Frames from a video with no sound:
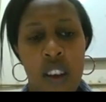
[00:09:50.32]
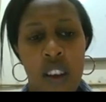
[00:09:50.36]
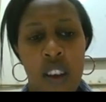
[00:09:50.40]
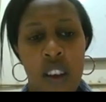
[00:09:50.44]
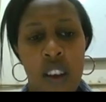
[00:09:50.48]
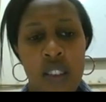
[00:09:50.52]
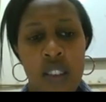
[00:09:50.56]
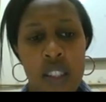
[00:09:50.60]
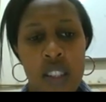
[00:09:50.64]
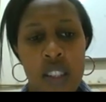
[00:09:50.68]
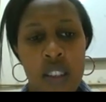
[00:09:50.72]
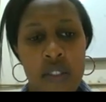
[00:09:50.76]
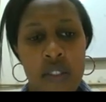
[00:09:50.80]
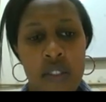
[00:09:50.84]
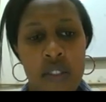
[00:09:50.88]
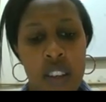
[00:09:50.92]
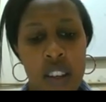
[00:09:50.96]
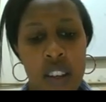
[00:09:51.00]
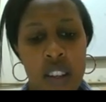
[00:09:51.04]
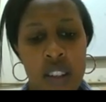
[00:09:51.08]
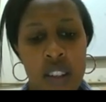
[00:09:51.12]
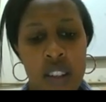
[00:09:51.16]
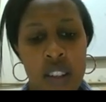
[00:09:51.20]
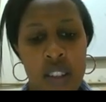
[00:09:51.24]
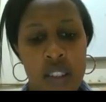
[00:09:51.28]
is a
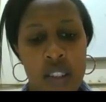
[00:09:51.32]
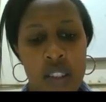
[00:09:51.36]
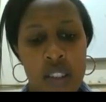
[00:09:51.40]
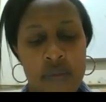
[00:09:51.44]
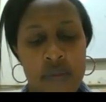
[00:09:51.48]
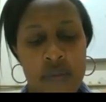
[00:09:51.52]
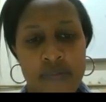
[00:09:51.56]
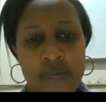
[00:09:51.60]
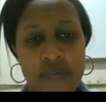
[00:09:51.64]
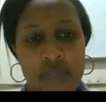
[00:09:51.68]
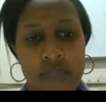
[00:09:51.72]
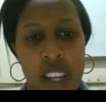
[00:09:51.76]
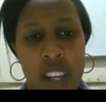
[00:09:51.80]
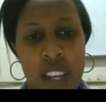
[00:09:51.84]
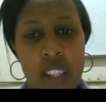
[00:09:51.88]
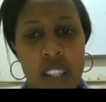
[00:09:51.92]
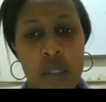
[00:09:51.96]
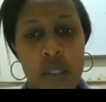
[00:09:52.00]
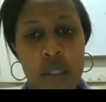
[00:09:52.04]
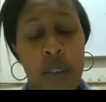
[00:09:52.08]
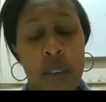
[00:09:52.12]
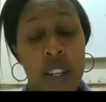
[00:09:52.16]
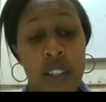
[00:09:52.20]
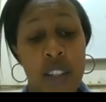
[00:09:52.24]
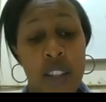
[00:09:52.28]
difficult
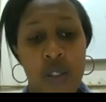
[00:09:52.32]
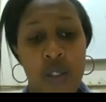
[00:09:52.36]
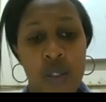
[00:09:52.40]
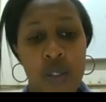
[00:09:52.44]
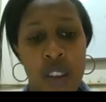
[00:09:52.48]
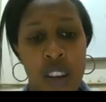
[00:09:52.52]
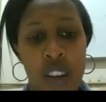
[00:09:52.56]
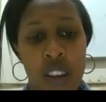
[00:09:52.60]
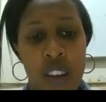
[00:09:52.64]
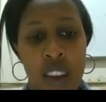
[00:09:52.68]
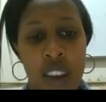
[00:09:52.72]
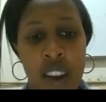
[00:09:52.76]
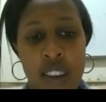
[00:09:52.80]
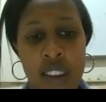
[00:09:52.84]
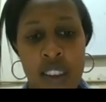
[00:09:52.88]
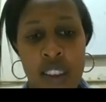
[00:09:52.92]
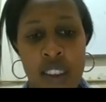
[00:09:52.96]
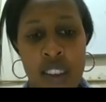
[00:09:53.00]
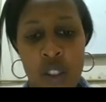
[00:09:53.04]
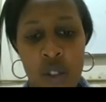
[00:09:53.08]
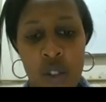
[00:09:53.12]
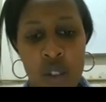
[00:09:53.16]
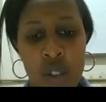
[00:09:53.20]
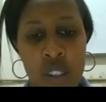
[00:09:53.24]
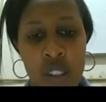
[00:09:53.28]
aspect to the care
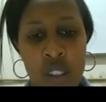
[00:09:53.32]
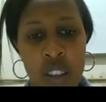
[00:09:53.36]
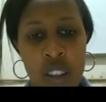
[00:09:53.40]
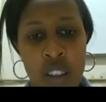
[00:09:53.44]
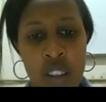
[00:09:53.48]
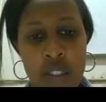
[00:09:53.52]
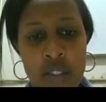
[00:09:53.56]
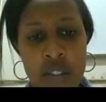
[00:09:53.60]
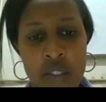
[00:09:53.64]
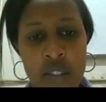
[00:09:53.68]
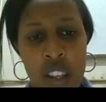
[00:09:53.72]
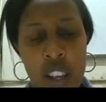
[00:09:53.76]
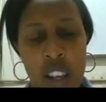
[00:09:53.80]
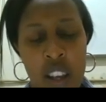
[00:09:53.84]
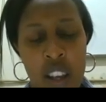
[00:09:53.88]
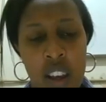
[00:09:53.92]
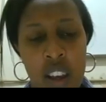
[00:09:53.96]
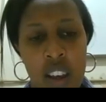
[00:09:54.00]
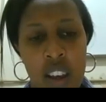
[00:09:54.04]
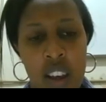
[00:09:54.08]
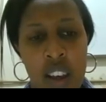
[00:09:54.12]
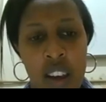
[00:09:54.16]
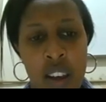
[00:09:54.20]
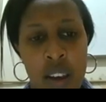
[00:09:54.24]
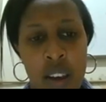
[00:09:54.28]
that you give.
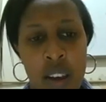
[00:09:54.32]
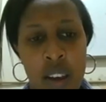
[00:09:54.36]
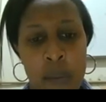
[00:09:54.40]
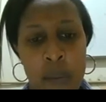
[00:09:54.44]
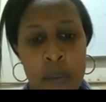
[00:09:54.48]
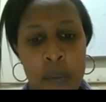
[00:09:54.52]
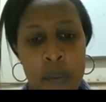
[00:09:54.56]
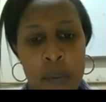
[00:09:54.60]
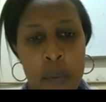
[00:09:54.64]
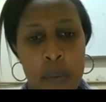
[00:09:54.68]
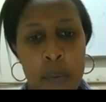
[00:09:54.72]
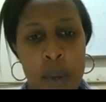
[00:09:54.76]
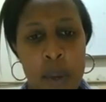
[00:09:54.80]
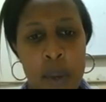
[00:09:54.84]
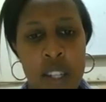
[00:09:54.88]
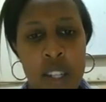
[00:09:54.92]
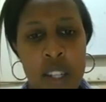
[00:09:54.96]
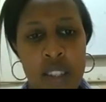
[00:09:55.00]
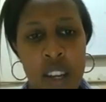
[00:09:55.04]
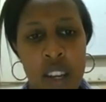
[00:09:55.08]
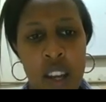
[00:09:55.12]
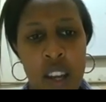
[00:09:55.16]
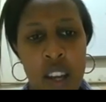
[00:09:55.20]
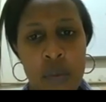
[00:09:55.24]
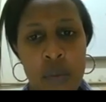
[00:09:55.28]
Many
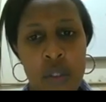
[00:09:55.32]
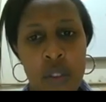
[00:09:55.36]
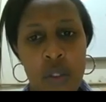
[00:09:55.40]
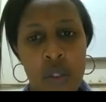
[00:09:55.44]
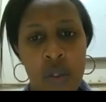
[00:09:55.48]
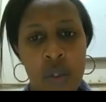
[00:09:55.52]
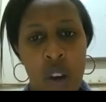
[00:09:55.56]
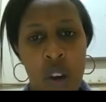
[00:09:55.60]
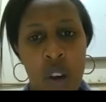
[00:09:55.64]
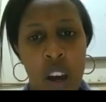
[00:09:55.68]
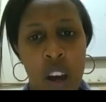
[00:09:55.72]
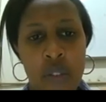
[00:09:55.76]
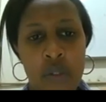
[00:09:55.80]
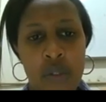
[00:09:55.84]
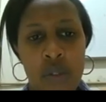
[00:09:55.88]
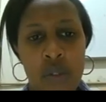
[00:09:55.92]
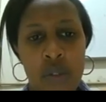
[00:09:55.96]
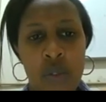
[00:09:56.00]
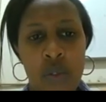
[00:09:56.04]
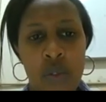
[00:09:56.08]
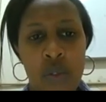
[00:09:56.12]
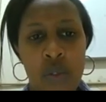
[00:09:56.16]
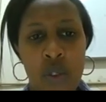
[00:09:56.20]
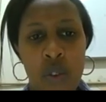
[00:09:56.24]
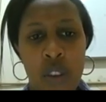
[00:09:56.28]
times you have to
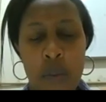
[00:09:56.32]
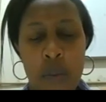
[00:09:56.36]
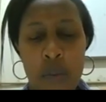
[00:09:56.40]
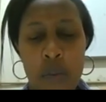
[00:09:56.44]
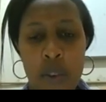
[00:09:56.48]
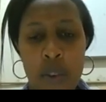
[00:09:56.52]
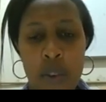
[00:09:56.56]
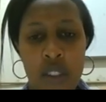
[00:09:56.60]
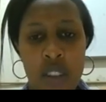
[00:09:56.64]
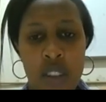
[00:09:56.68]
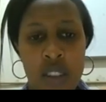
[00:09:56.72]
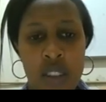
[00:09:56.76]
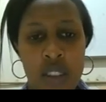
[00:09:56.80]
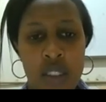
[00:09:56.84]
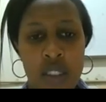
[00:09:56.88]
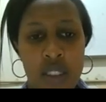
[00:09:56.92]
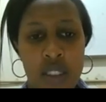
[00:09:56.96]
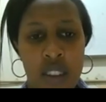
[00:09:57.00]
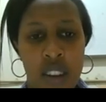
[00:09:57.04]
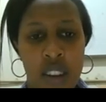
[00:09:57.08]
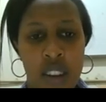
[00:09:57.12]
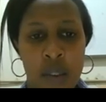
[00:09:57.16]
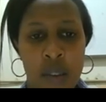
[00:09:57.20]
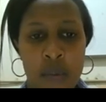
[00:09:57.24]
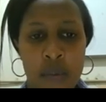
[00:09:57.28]
know the patient,
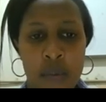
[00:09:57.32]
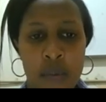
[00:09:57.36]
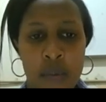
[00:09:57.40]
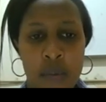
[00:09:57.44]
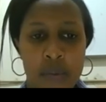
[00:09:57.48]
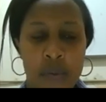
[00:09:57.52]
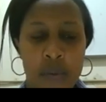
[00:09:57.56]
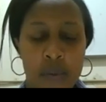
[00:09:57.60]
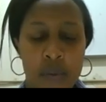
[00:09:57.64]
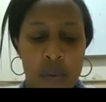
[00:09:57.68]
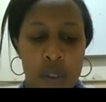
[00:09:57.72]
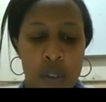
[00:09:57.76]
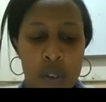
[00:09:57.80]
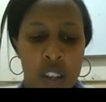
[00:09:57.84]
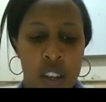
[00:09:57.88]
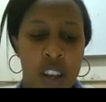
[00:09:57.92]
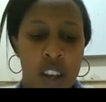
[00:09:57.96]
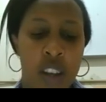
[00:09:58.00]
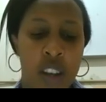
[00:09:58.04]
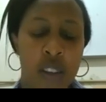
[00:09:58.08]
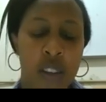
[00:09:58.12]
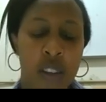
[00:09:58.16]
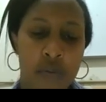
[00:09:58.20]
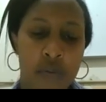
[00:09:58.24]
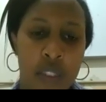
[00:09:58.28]

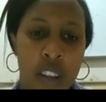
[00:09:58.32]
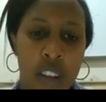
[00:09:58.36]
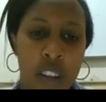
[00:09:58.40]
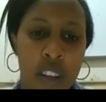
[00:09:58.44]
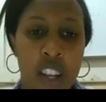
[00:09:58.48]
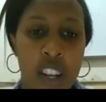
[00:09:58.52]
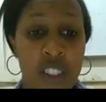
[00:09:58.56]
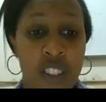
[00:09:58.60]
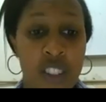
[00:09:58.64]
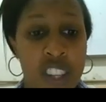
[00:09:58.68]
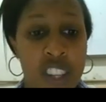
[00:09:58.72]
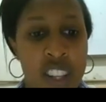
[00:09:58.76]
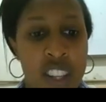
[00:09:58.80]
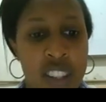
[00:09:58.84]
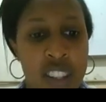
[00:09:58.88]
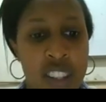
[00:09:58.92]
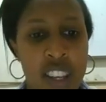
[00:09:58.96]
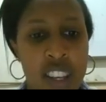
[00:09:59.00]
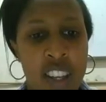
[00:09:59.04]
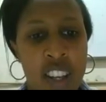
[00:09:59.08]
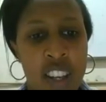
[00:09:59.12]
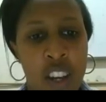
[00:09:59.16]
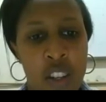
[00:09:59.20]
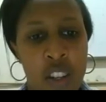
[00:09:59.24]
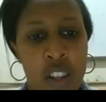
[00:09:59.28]
I'd like to say
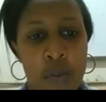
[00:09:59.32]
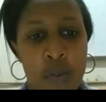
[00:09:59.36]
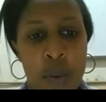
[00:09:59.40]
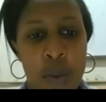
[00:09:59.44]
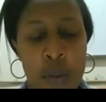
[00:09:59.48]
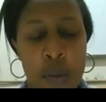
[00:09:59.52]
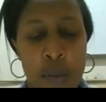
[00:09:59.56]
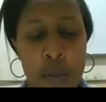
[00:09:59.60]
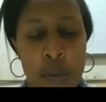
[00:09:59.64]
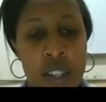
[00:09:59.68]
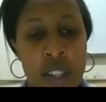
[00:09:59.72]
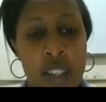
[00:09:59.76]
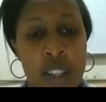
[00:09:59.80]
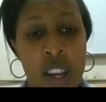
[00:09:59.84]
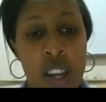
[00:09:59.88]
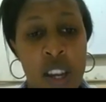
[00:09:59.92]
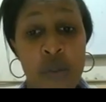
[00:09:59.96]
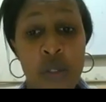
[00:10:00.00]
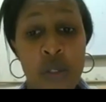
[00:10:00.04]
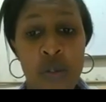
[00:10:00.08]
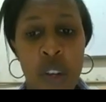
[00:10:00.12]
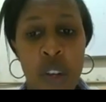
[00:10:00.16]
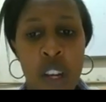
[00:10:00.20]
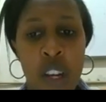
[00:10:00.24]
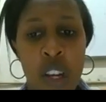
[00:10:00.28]
inside out, but many times
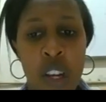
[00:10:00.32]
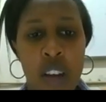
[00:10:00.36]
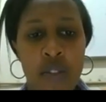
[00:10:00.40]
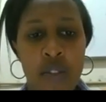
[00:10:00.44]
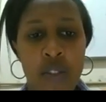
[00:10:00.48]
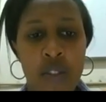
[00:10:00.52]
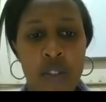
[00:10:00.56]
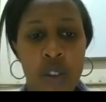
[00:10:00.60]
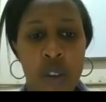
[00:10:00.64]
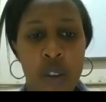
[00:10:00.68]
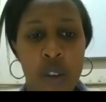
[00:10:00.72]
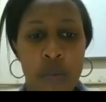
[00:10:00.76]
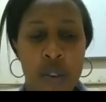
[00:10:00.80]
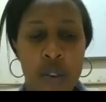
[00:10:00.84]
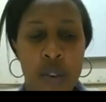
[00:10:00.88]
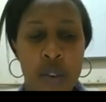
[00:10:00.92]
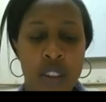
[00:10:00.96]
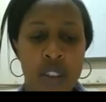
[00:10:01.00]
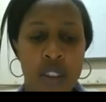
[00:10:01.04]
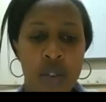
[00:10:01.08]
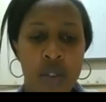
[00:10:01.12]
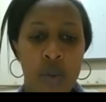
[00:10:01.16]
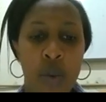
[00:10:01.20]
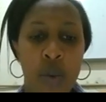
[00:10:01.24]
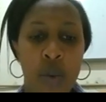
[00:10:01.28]
you really have to know your
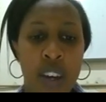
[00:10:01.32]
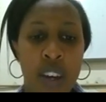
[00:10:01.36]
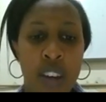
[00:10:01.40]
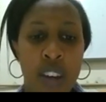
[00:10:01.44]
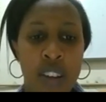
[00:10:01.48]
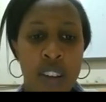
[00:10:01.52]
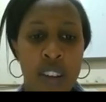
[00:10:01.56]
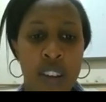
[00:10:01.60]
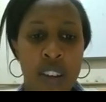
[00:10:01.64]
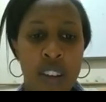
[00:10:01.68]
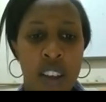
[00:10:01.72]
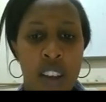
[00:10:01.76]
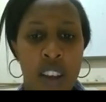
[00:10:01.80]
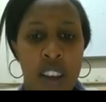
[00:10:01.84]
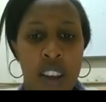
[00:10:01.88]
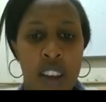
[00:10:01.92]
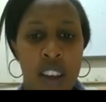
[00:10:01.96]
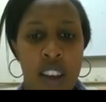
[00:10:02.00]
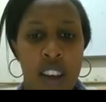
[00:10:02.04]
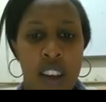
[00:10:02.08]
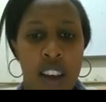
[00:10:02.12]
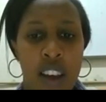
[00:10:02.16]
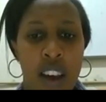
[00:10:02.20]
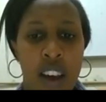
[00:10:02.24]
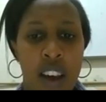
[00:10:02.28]
patient well
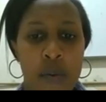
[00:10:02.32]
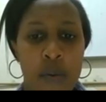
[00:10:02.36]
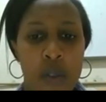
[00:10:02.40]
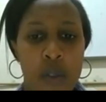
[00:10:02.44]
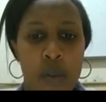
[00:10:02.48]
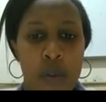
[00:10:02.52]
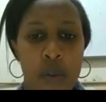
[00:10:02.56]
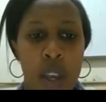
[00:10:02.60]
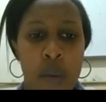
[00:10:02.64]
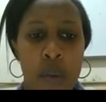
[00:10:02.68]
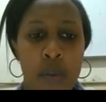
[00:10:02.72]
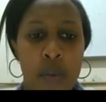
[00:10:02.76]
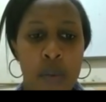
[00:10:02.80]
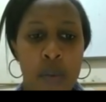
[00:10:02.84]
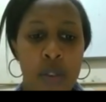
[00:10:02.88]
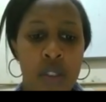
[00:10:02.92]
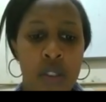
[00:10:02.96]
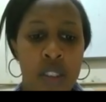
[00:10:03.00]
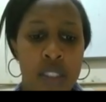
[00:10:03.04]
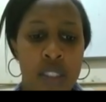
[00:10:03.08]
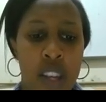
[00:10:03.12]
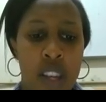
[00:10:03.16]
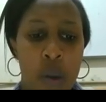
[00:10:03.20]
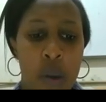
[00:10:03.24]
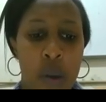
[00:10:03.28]
to be able to
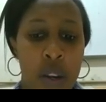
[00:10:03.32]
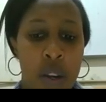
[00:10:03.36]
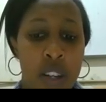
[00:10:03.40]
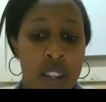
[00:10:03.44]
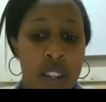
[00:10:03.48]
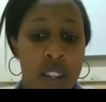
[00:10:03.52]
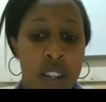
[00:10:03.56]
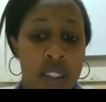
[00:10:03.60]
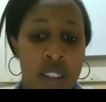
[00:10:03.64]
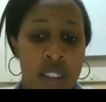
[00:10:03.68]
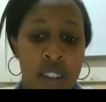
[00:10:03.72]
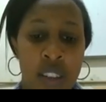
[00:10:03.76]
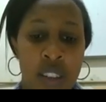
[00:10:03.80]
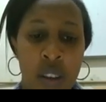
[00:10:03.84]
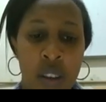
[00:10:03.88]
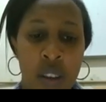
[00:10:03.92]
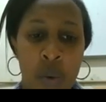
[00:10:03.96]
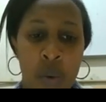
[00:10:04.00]
decide what it is that they